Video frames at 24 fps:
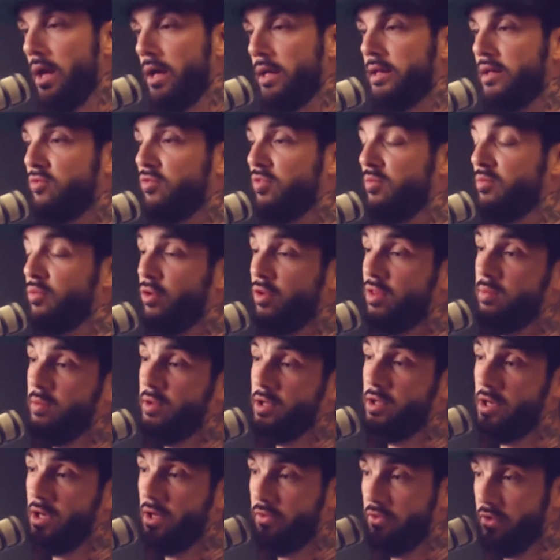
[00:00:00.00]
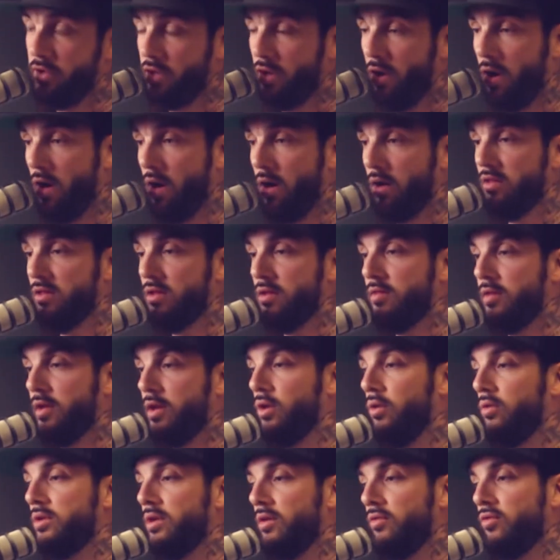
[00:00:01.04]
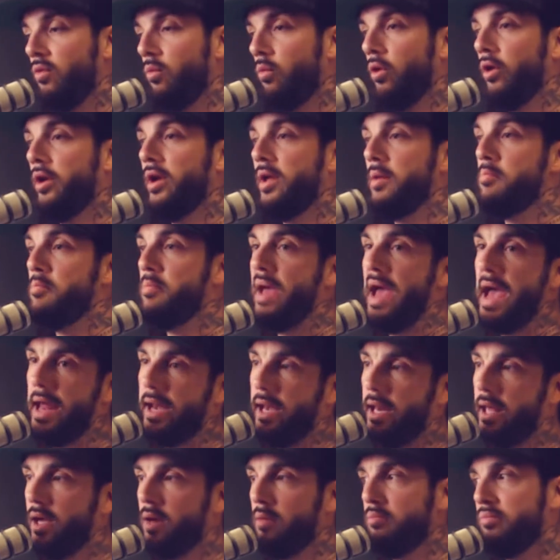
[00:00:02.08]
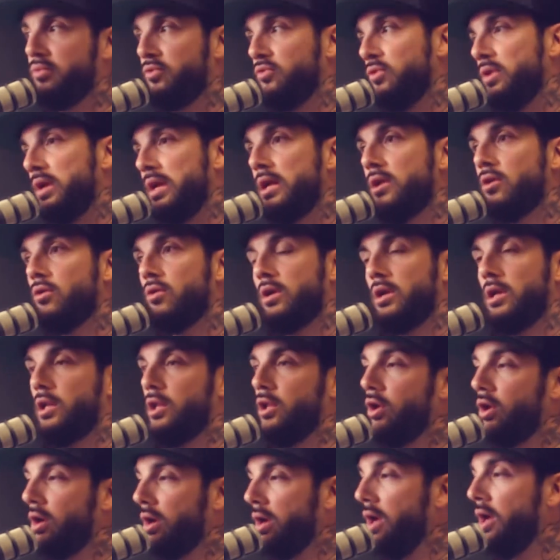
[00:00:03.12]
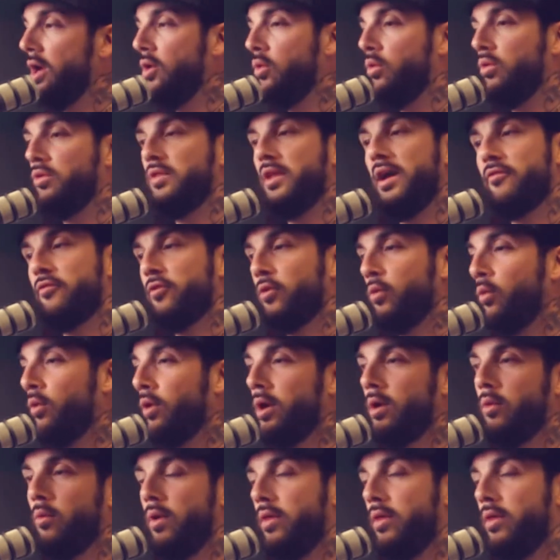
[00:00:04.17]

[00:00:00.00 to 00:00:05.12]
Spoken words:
less responsibility on the dogs, because they know it doesn't work, and banning a breed or a look will never work,